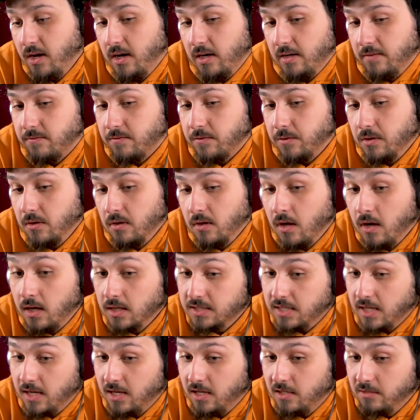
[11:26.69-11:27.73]
For a
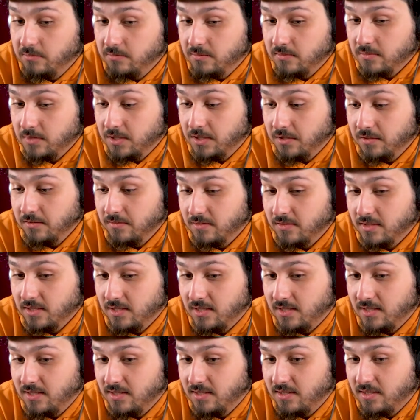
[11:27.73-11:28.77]
long time, the
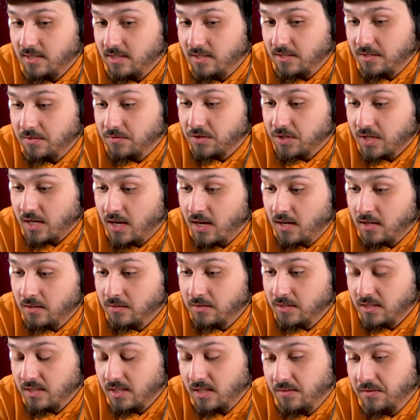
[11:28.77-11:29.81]
city of Chicago
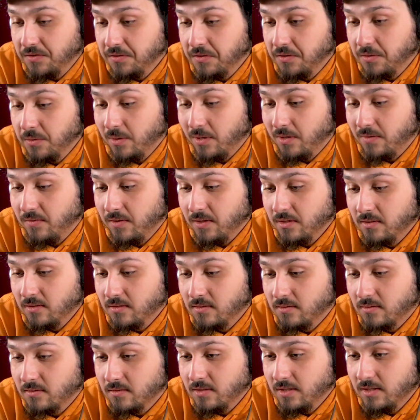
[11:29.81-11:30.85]
and the state of Illinois have had
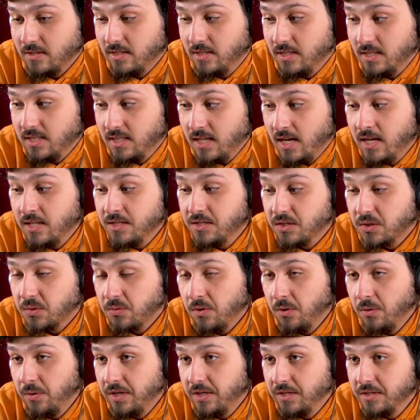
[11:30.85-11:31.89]
intense
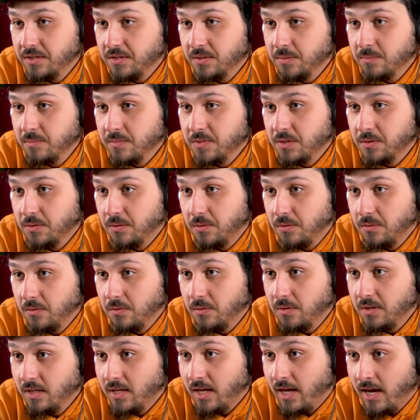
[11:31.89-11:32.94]
cronyism. So
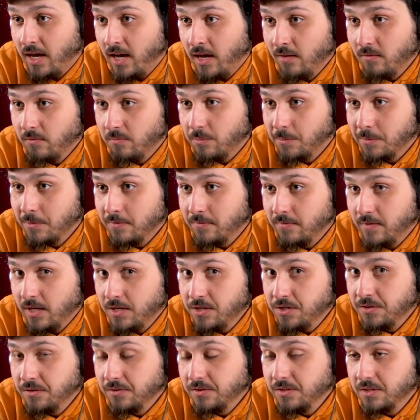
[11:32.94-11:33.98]
you didn't have
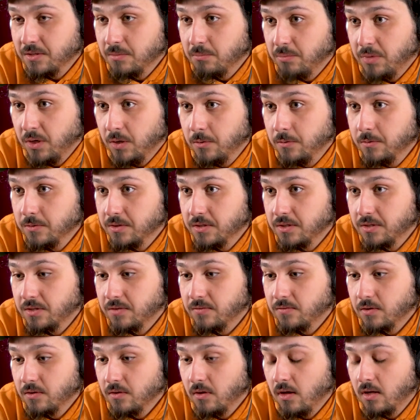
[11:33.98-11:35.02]
professionals in posts
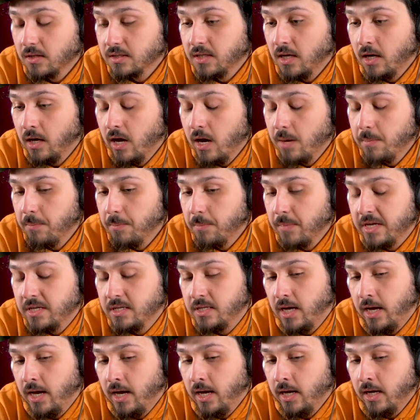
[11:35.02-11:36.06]
for a long time. My
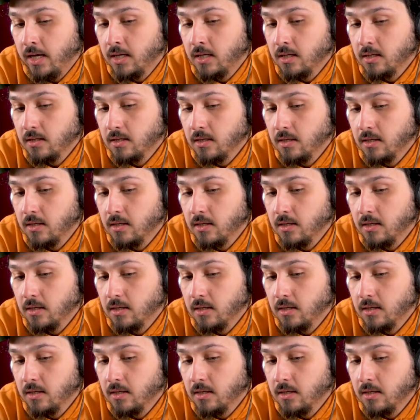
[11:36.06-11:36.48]
dad,